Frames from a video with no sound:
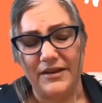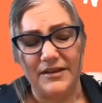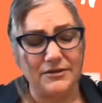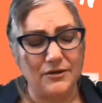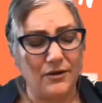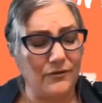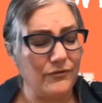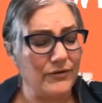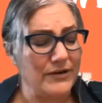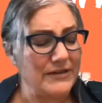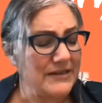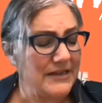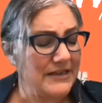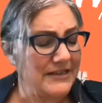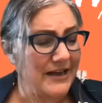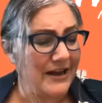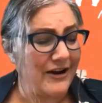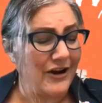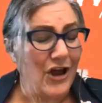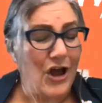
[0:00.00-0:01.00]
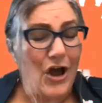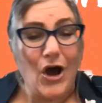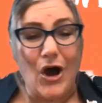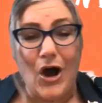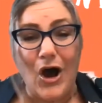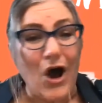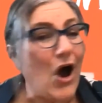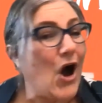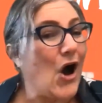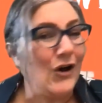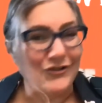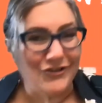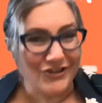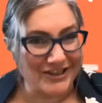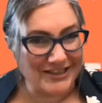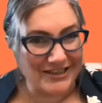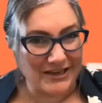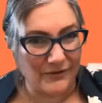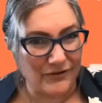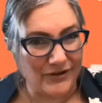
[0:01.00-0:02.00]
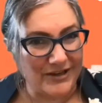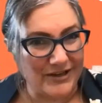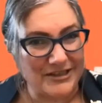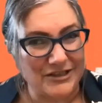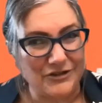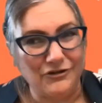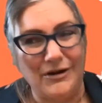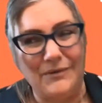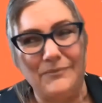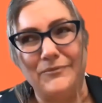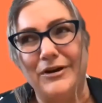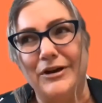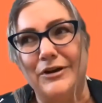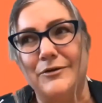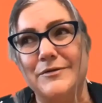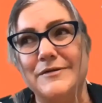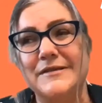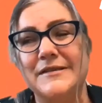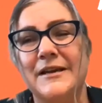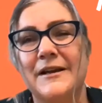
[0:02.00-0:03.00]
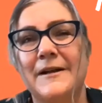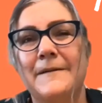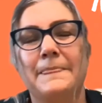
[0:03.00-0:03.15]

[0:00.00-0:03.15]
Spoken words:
So I've recently done a whole lot of stuff on Instagram Reels